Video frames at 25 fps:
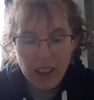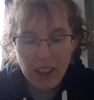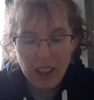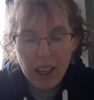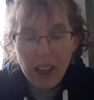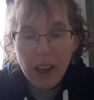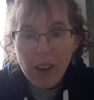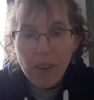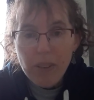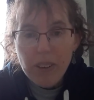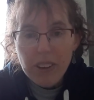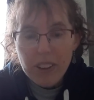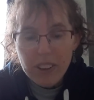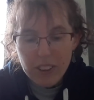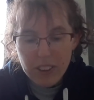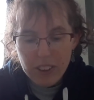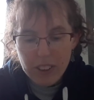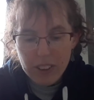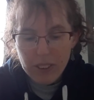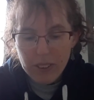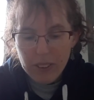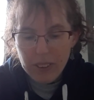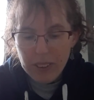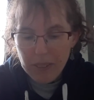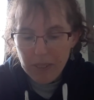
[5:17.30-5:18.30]
Help us
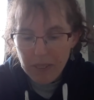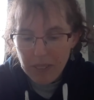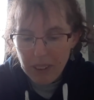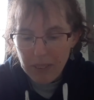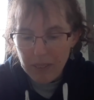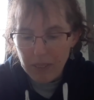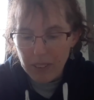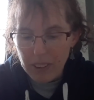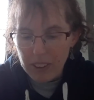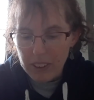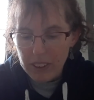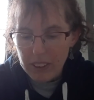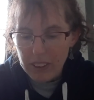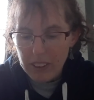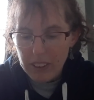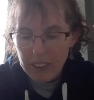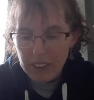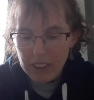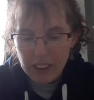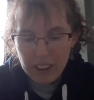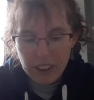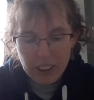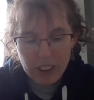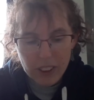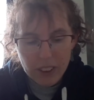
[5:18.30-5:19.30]
to remember
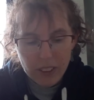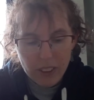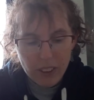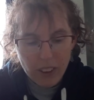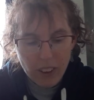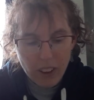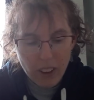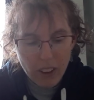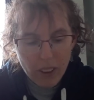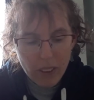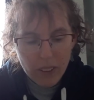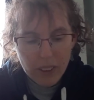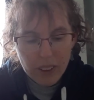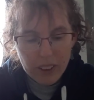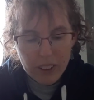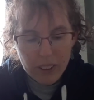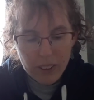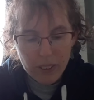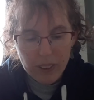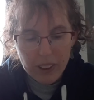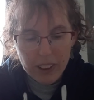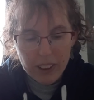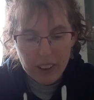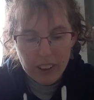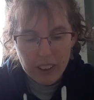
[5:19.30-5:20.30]
that you are always
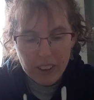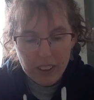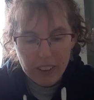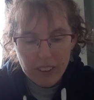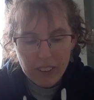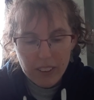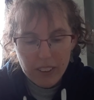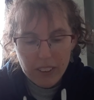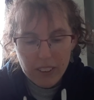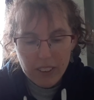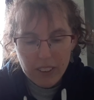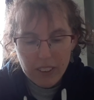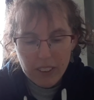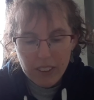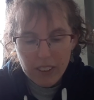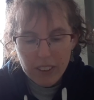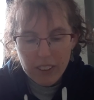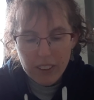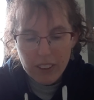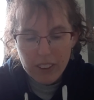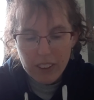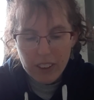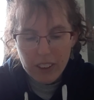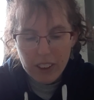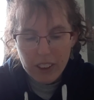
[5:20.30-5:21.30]
with us.
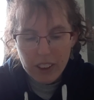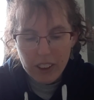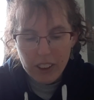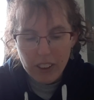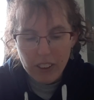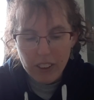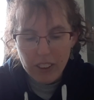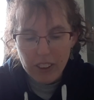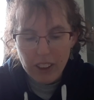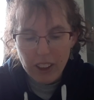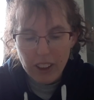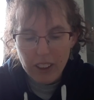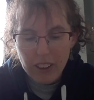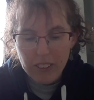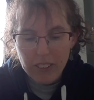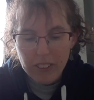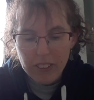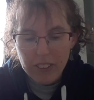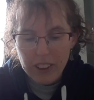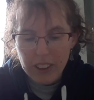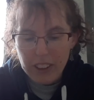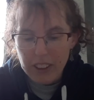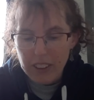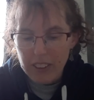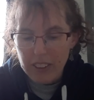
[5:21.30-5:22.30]
Your love
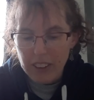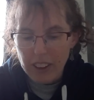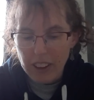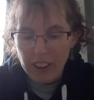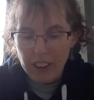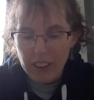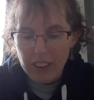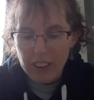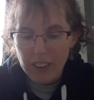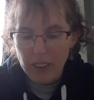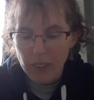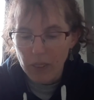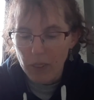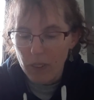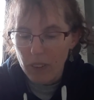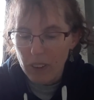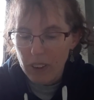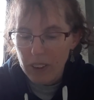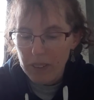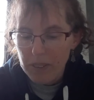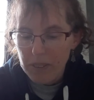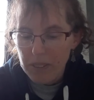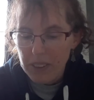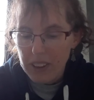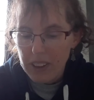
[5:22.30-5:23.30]
is like the
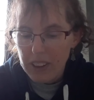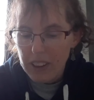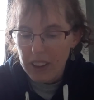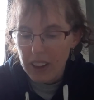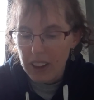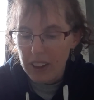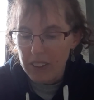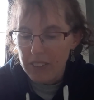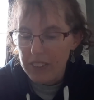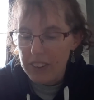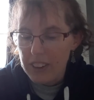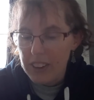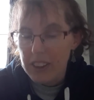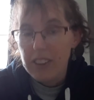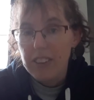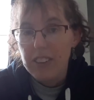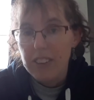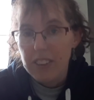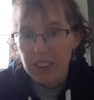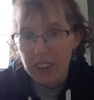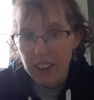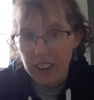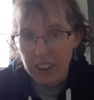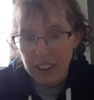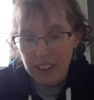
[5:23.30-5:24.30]
warmth of the
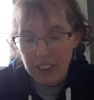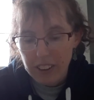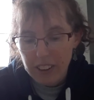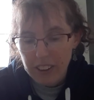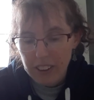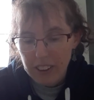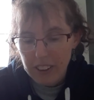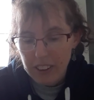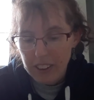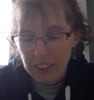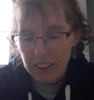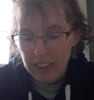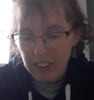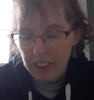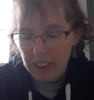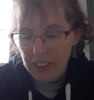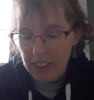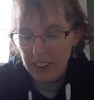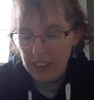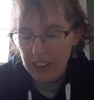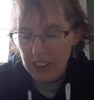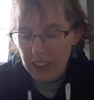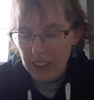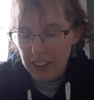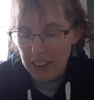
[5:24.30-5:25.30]
sun.
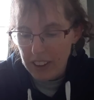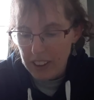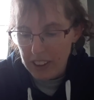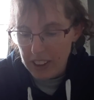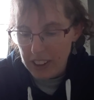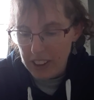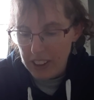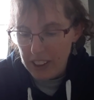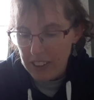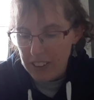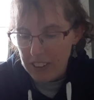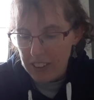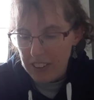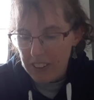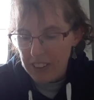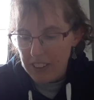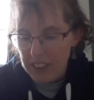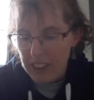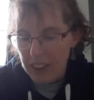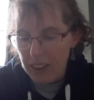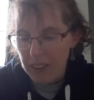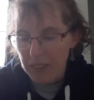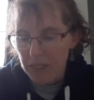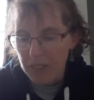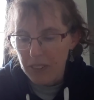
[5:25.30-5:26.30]
In Jesus'
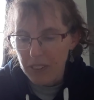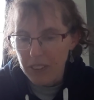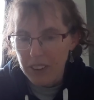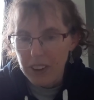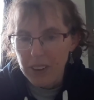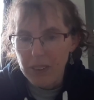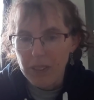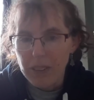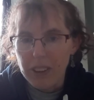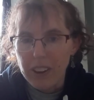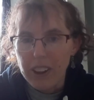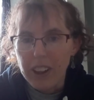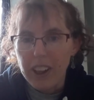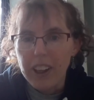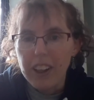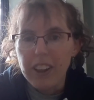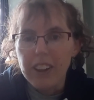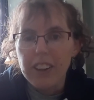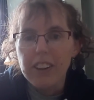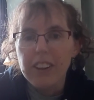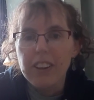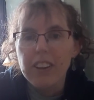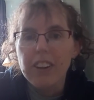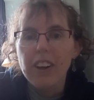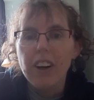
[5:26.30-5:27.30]
name we pray.
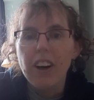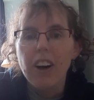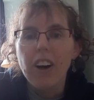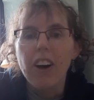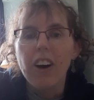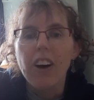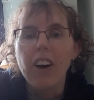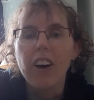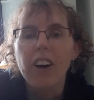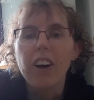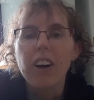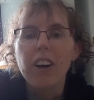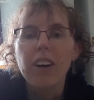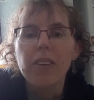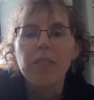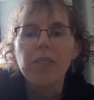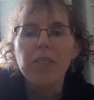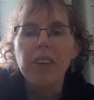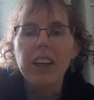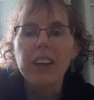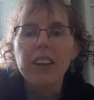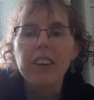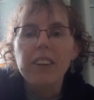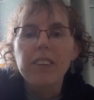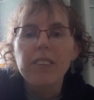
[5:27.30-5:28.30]

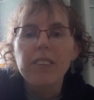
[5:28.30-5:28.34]
Amen.